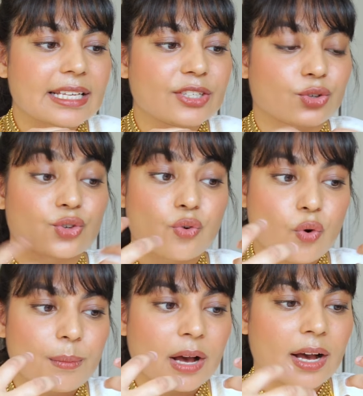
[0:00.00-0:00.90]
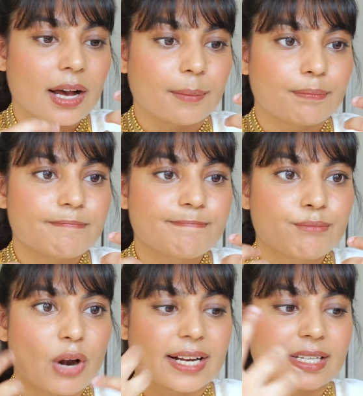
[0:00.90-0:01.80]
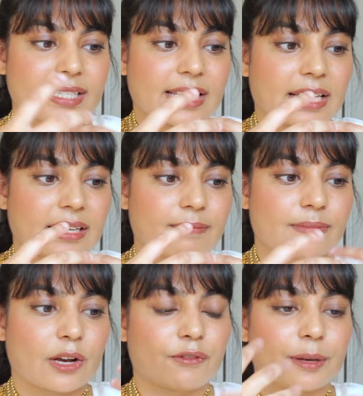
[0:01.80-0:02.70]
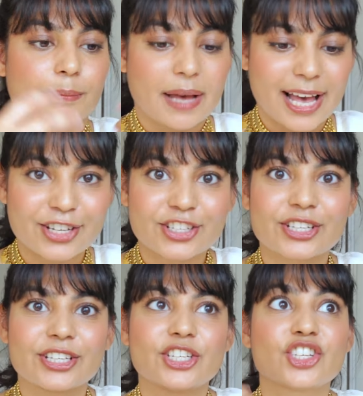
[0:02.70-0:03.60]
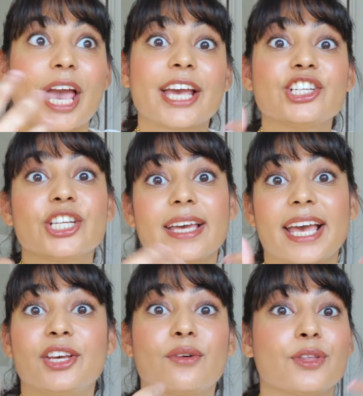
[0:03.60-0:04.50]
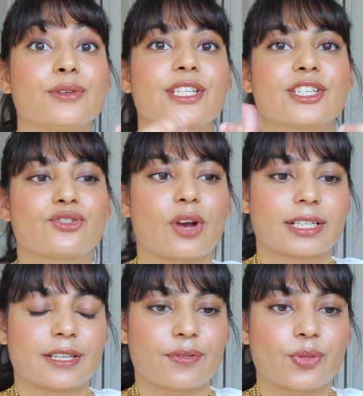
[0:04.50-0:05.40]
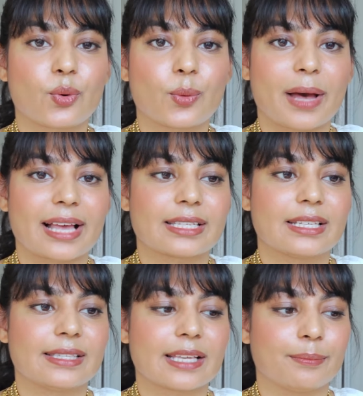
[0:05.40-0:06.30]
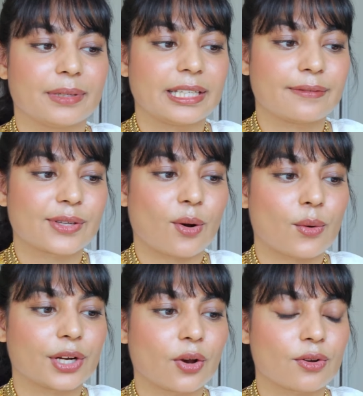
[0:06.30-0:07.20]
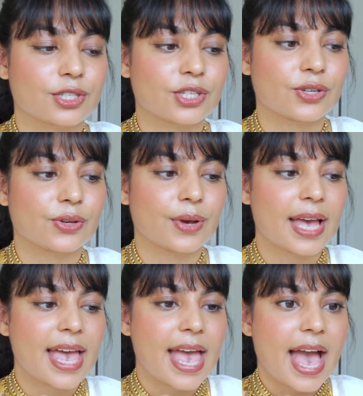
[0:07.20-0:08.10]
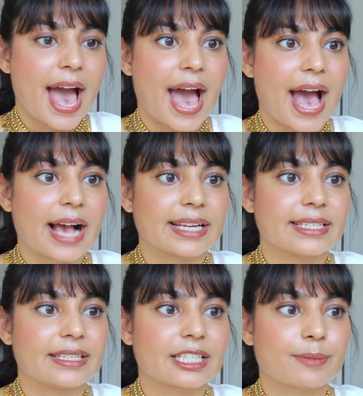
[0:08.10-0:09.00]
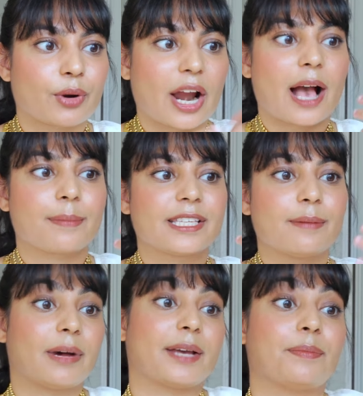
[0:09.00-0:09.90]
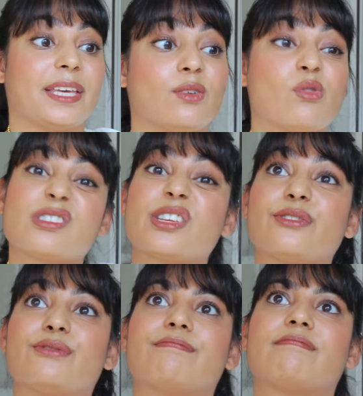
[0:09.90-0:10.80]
your trauma, practicing self compassion, changing any of those destructive thought patterns and beliefs you're holding on to, and perhaps it might be also